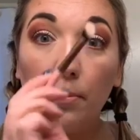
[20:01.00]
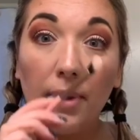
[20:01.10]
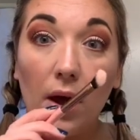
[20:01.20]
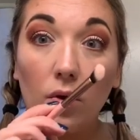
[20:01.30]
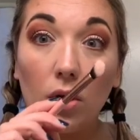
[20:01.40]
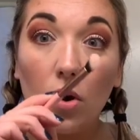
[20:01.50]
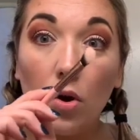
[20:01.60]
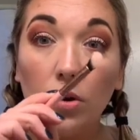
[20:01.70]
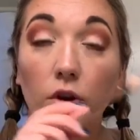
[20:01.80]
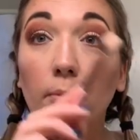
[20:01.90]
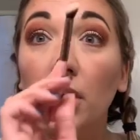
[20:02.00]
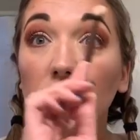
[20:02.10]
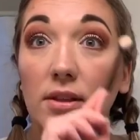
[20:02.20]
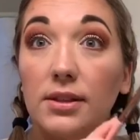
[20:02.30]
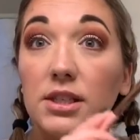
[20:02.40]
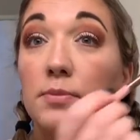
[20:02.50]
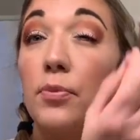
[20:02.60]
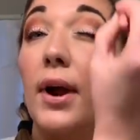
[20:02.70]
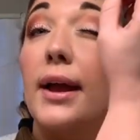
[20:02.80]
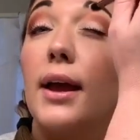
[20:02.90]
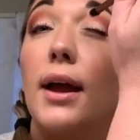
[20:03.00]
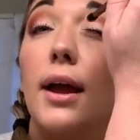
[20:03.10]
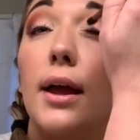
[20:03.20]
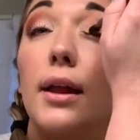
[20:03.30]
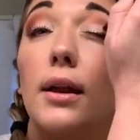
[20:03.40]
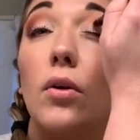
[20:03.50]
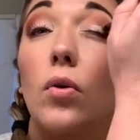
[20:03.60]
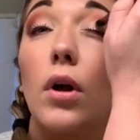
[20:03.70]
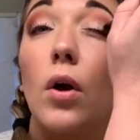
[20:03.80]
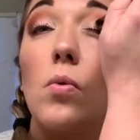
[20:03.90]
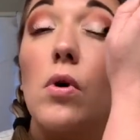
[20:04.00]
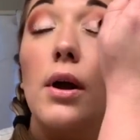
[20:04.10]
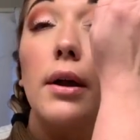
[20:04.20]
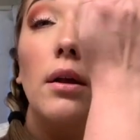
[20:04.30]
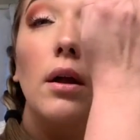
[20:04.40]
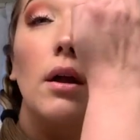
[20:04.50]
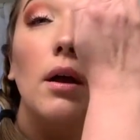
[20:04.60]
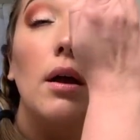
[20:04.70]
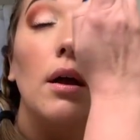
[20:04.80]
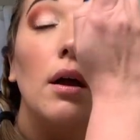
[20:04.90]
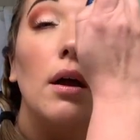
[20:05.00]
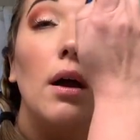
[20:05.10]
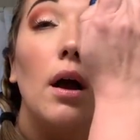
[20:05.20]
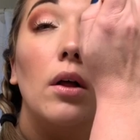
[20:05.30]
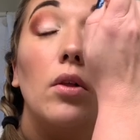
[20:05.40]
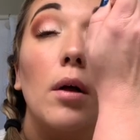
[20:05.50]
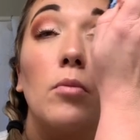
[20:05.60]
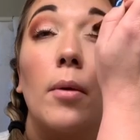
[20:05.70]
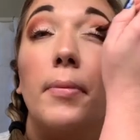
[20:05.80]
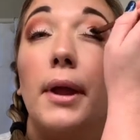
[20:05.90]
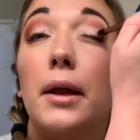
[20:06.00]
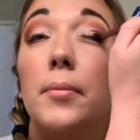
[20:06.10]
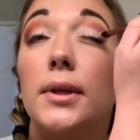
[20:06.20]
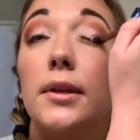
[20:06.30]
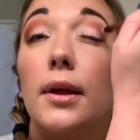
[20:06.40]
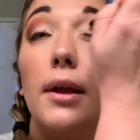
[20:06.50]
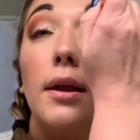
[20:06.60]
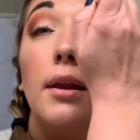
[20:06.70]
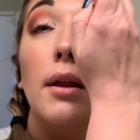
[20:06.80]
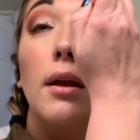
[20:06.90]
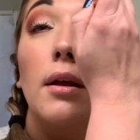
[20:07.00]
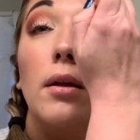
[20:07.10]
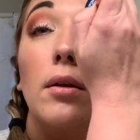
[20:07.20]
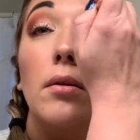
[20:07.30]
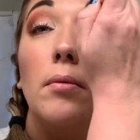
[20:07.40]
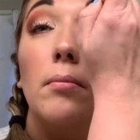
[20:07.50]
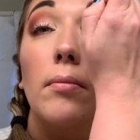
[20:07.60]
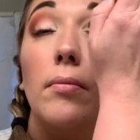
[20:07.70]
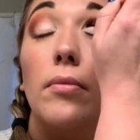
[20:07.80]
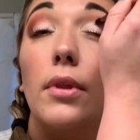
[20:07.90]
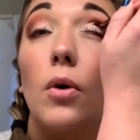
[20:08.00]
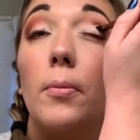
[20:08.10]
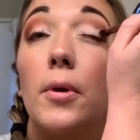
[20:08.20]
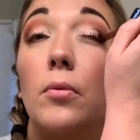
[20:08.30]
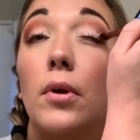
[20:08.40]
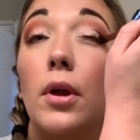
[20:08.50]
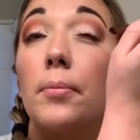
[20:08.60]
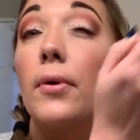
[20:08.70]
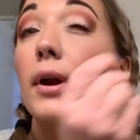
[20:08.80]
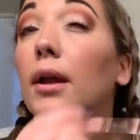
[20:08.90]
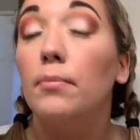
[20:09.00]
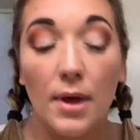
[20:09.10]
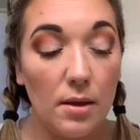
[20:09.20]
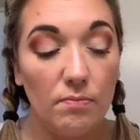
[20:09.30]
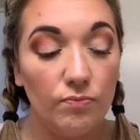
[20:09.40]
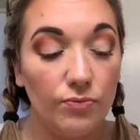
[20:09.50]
powder on your brush and then spray it, and it'll go on a lot more pigmented. That would be really pretty, but